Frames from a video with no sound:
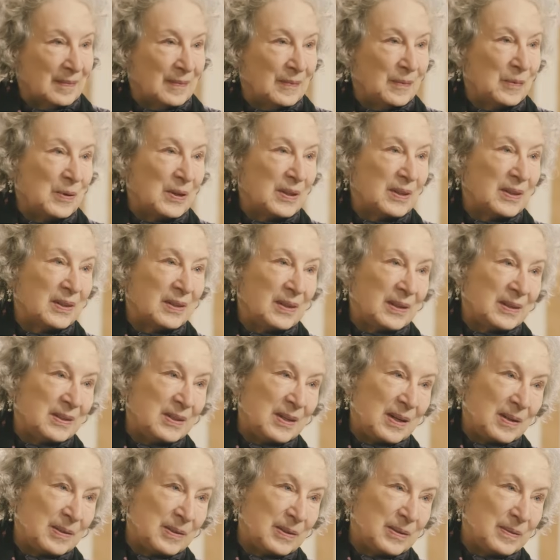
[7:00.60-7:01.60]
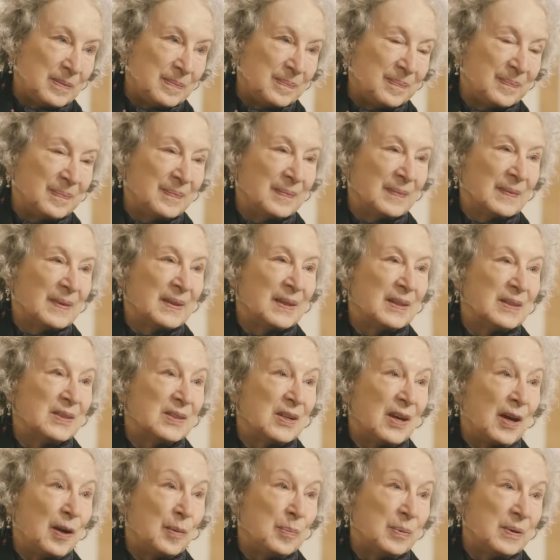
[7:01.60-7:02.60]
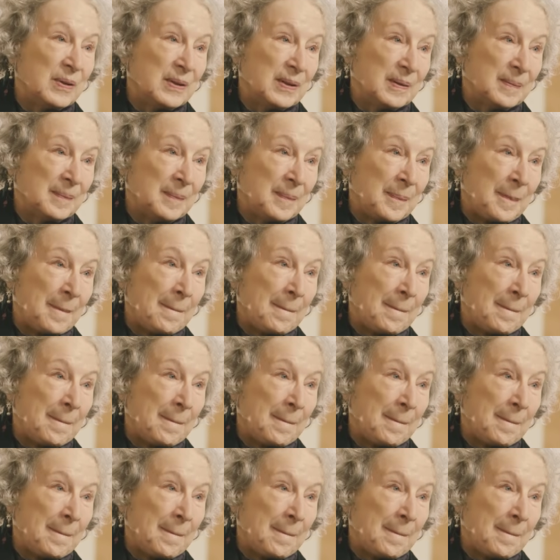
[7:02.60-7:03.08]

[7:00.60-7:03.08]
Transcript: What can I tell you? It's happening.